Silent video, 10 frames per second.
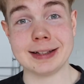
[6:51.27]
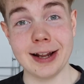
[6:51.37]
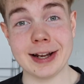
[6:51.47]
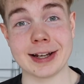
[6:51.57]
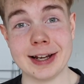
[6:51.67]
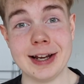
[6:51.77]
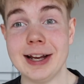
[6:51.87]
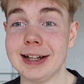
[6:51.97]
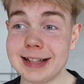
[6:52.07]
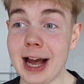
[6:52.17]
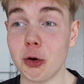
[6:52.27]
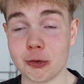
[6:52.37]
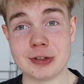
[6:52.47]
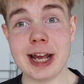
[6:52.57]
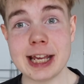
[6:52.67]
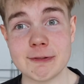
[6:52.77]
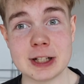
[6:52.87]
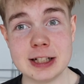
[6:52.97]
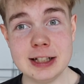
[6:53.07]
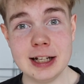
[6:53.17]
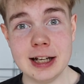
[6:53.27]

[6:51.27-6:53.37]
like that of David,